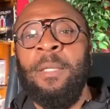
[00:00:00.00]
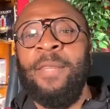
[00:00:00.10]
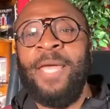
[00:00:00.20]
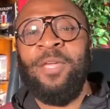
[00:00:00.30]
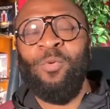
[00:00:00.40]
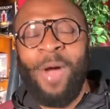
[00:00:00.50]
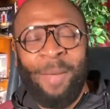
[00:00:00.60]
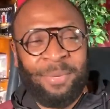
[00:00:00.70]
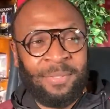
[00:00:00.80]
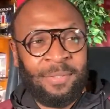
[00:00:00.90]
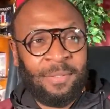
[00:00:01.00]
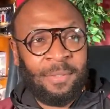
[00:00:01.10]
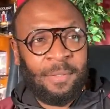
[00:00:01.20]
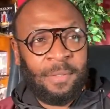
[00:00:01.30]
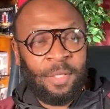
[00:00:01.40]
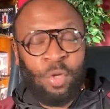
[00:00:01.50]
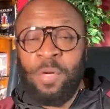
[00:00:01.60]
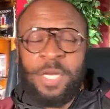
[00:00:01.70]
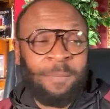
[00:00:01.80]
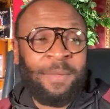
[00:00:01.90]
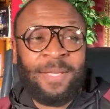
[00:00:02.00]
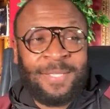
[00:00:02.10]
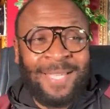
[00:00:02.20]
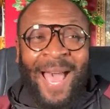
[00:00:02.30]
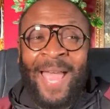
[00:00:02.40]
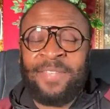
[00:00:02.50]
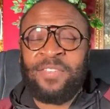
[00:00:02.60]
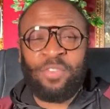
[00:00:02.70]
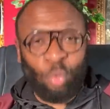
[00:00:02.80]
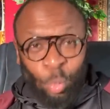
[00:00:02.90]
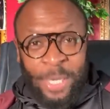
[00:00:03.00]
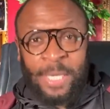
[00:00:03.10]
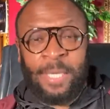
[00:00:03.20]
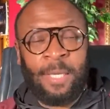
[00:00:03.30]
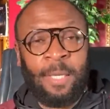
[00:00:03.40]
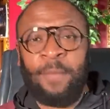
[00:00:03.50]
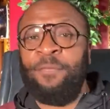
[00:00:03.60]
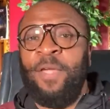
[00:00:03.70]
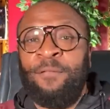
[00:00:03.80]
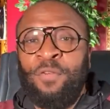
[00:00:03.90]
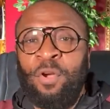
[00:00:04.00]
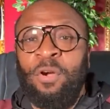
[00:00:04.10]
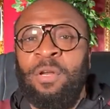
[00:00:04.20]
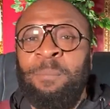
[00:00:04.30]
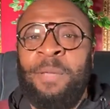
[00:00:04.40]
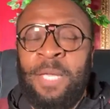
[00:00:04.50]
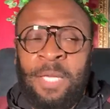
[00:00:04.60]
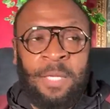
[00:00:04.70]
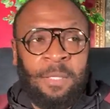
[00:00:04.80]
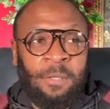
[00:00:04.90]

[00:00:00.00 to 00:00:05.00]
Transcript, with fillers: Thank you, Robin. You need to be a size three if if you're going to be,